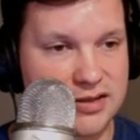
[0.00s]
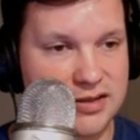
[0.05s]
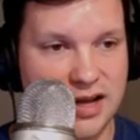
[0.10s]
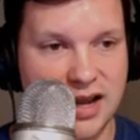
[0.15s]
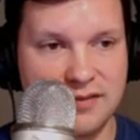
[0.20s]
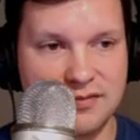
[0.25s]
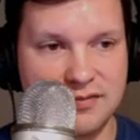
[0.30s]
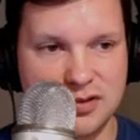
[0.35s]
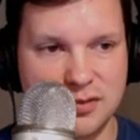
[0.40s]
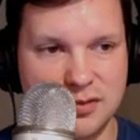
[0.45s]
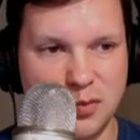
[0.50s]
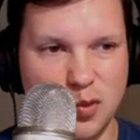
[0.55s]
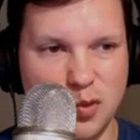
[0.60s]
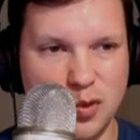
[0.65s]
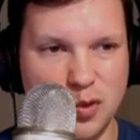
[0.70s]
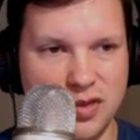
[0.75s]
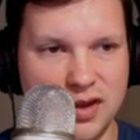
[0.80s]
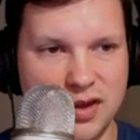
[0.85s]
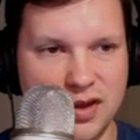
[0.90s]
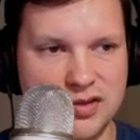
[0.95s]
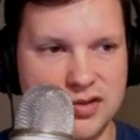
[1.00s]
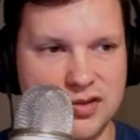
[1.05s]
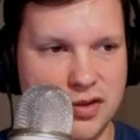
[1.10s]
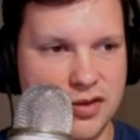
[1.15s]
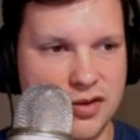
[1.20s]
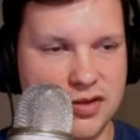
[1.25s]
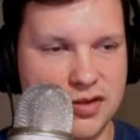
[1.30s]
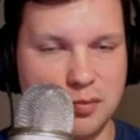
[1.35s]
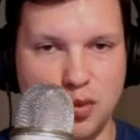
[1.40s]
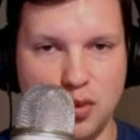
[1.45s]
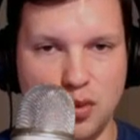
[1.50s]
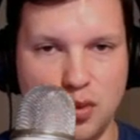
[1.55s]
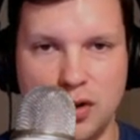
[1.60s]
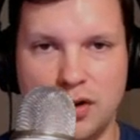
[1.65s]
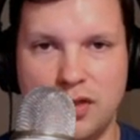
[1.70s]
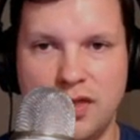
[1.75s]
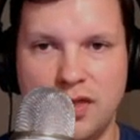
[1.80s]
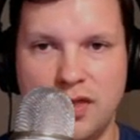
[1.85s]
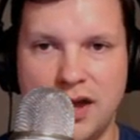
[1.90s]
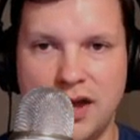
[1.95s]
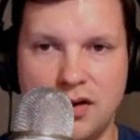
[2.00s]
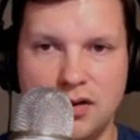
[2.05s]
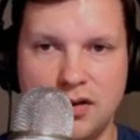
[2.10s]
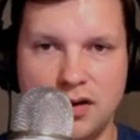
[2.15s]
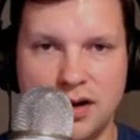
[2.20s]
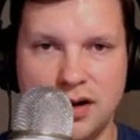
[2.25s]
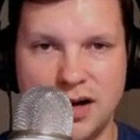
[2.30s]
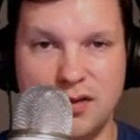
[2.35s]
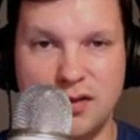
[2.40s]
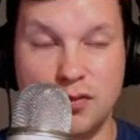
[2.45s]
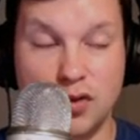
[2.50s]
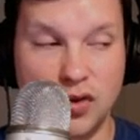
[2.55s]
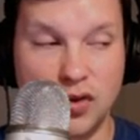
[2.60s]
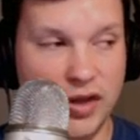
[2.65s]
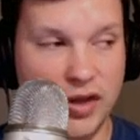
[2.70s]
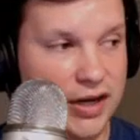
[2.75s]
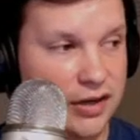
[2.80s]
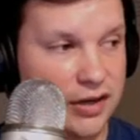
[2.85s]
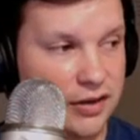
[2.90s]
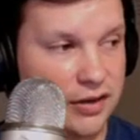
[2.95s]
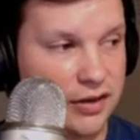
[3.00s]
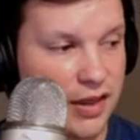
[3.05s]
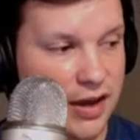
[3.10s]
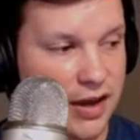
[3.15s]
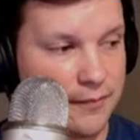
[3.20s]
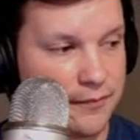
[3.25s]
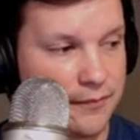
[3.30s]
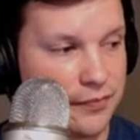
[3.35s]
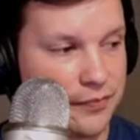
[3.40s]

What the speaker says: I have some more things on this board that are kind of related to that.